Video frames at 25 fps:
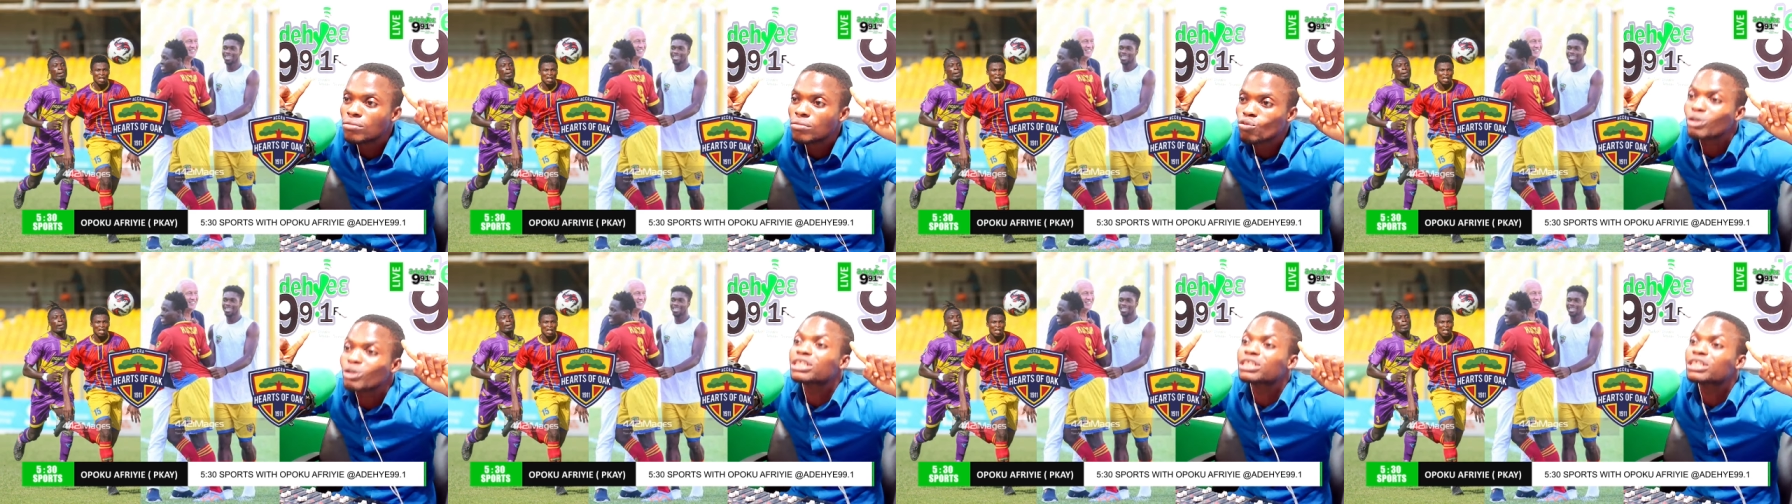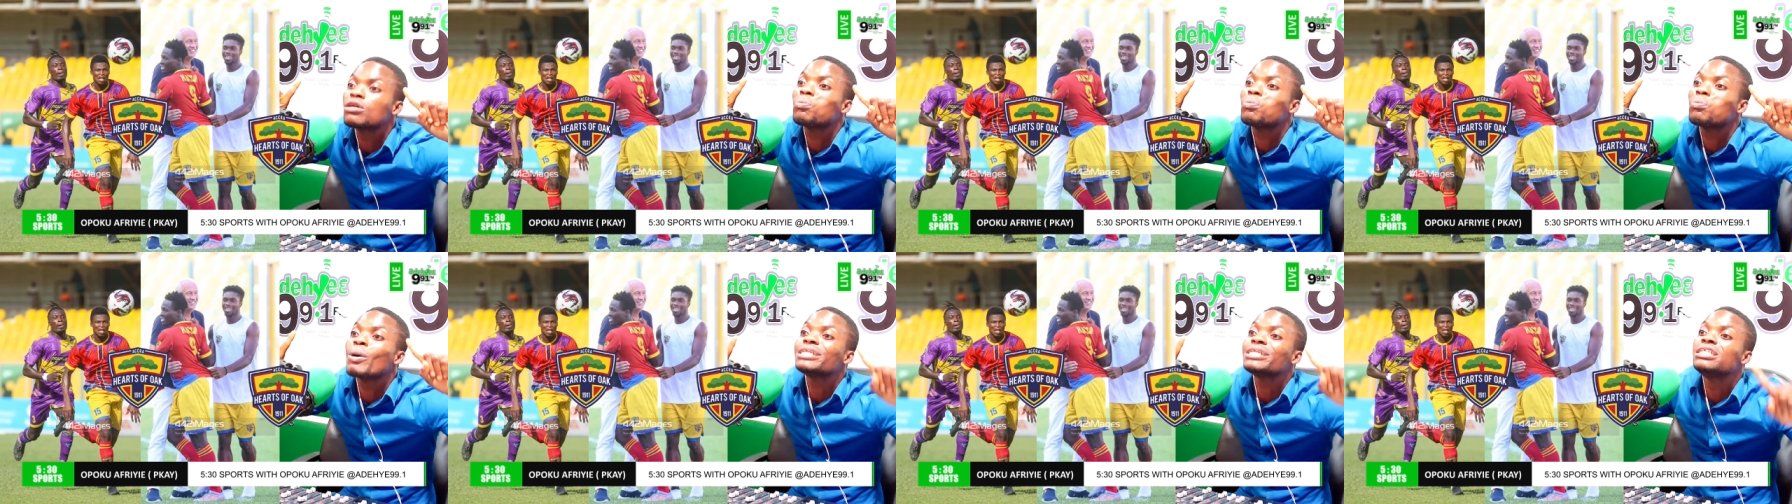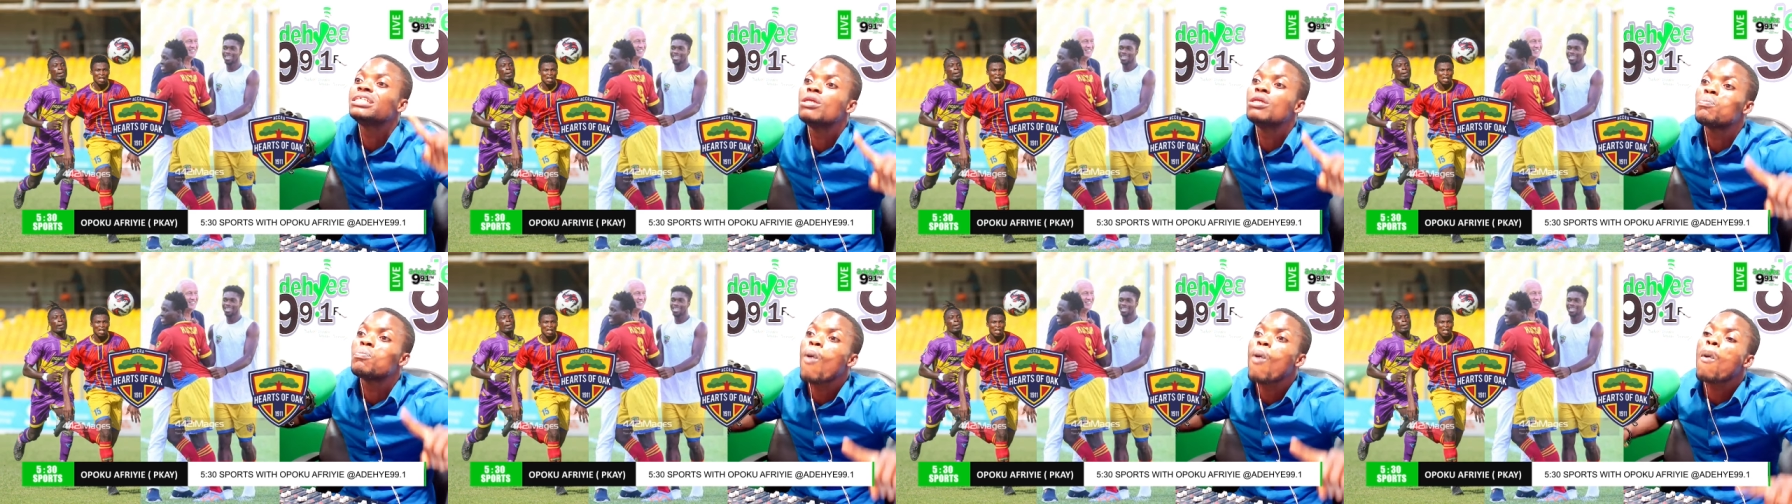was in the
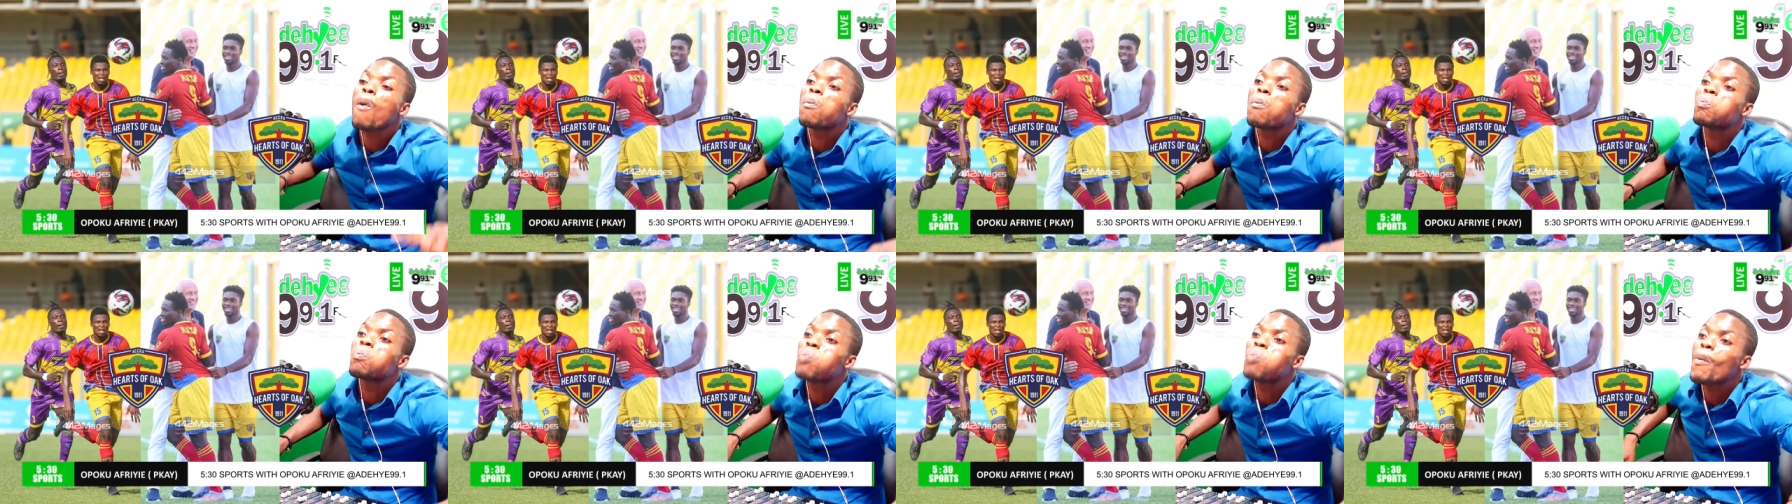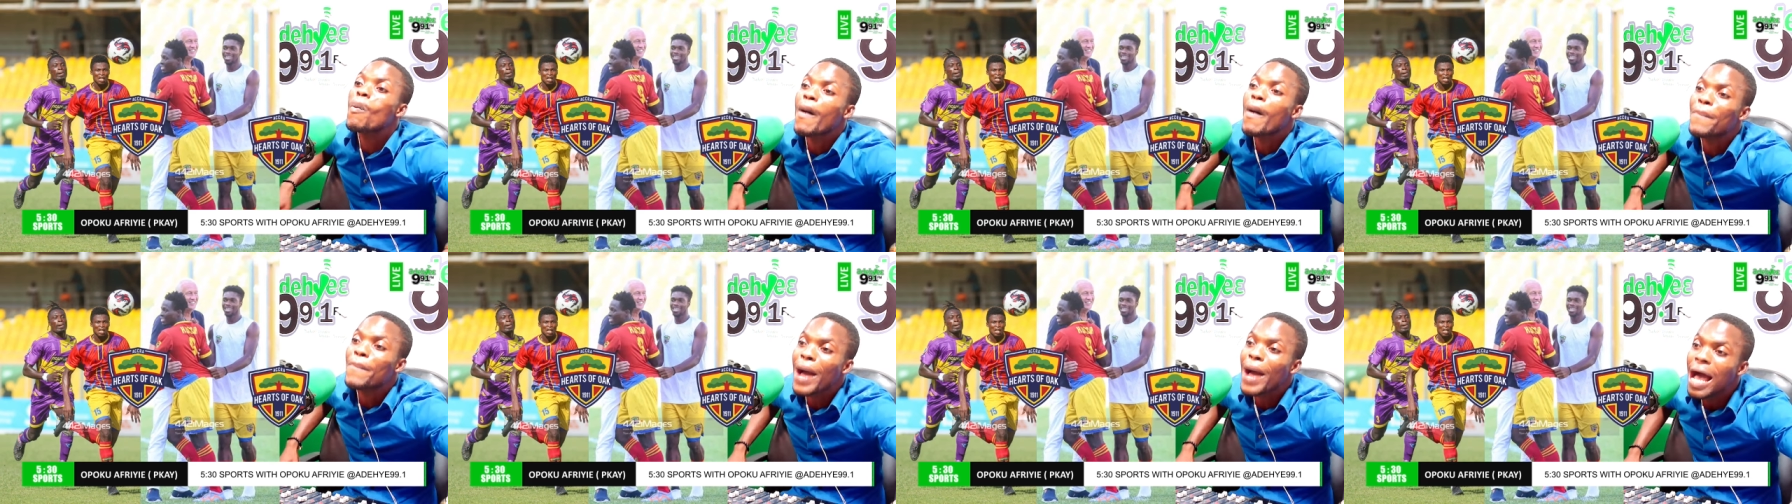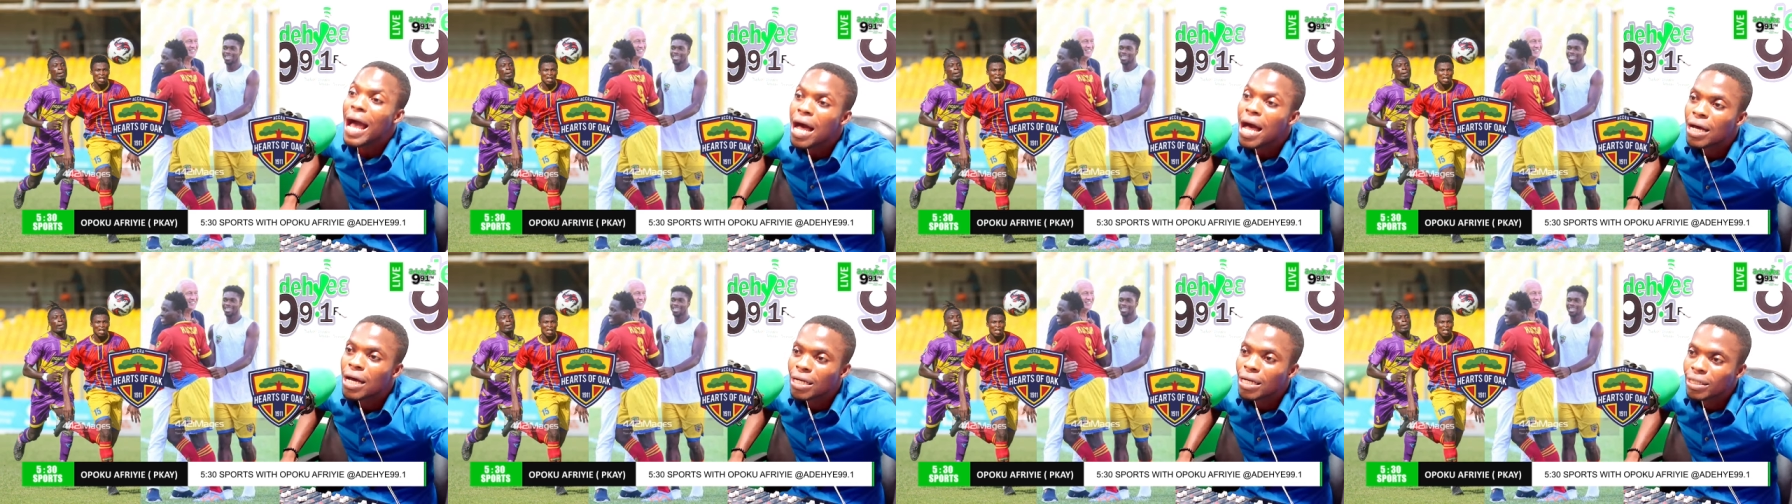boys, you know, bo,
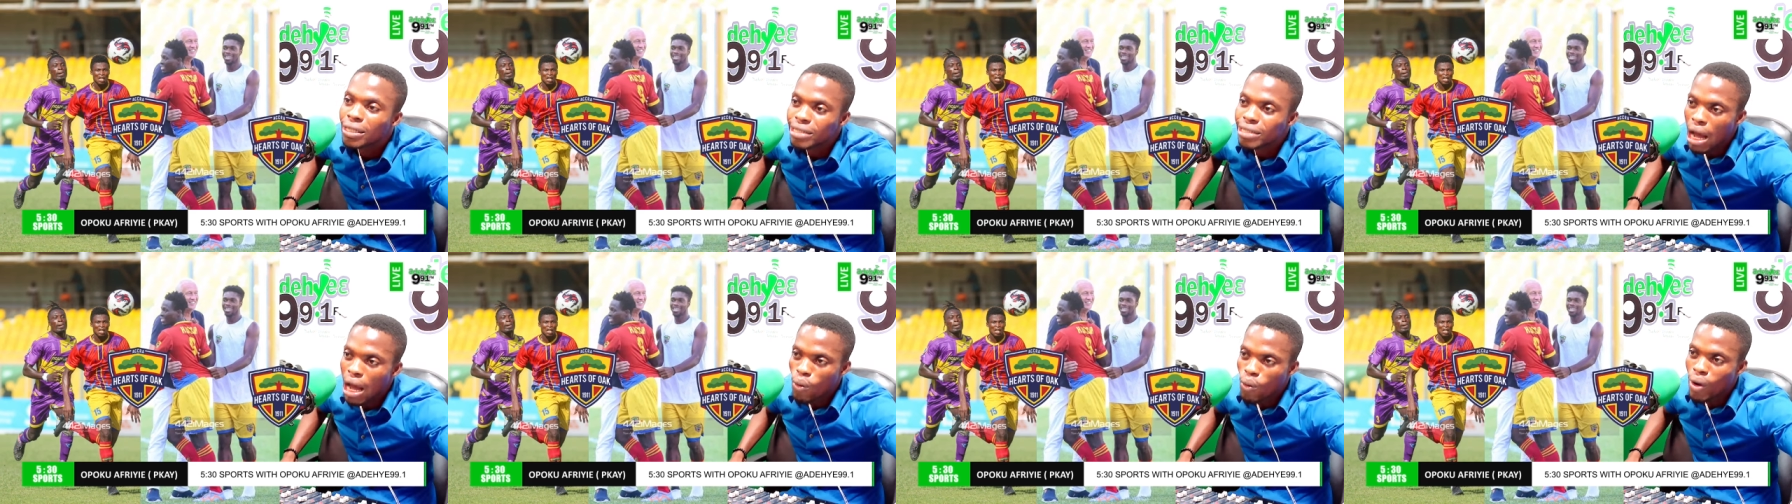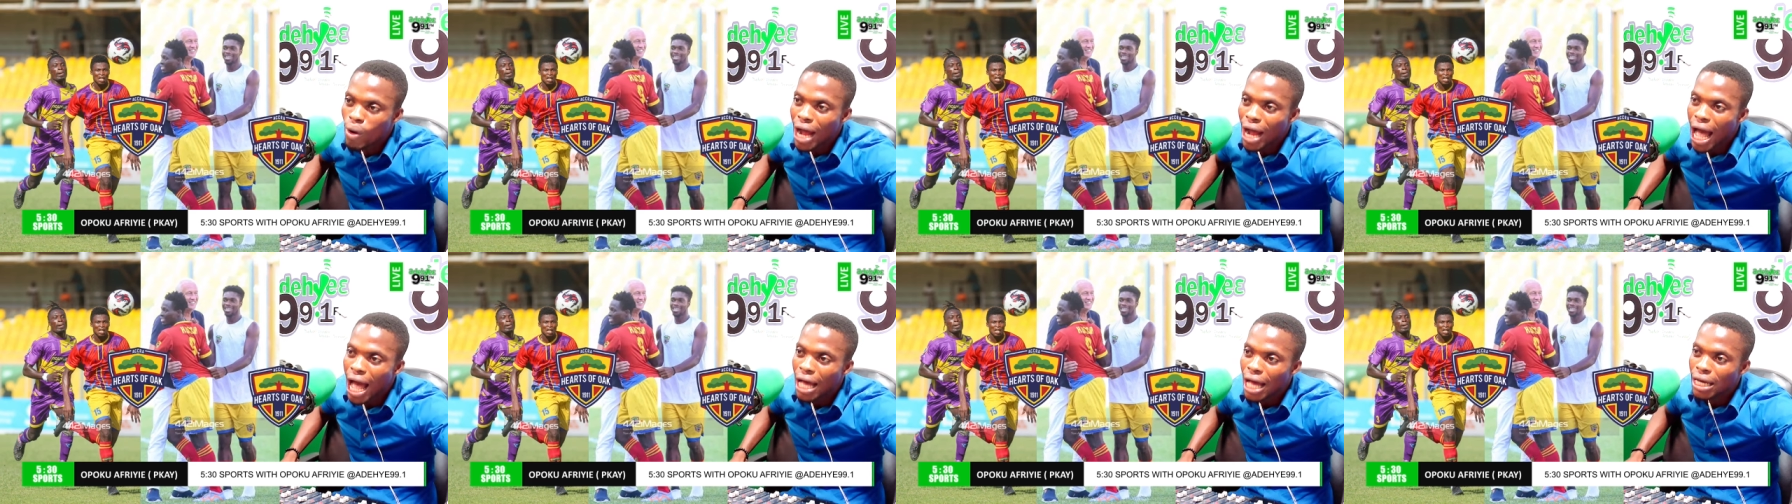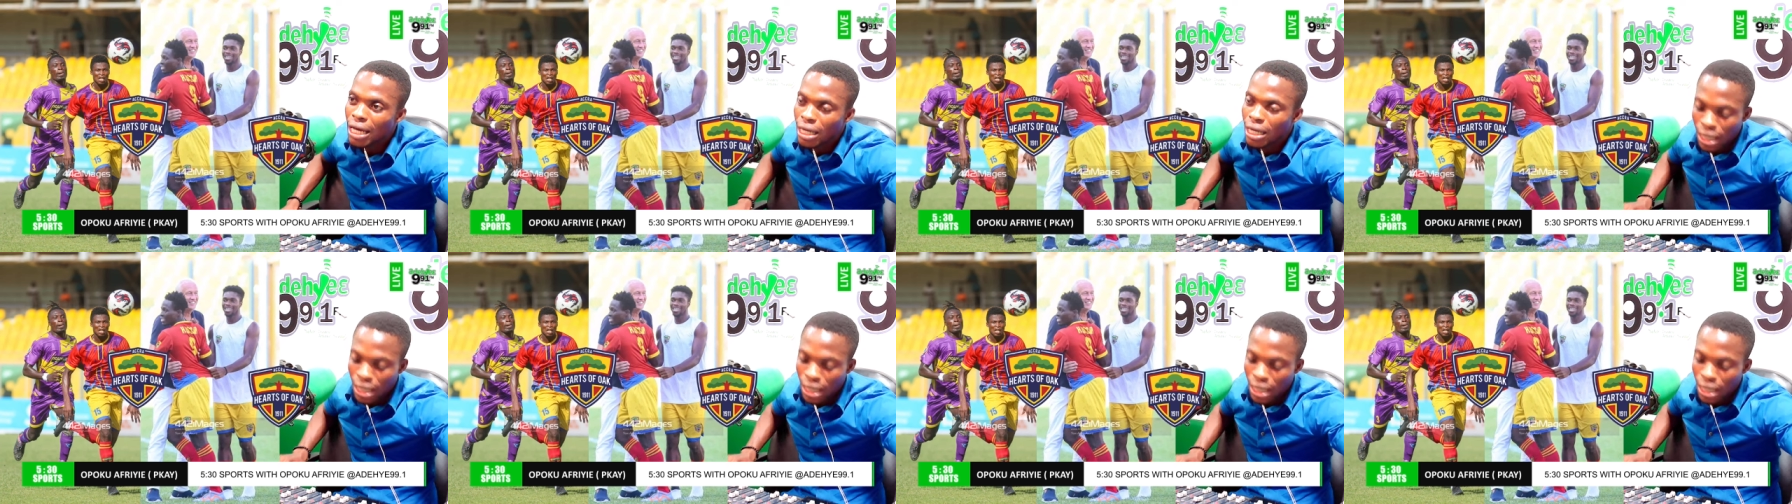papa, niakoka,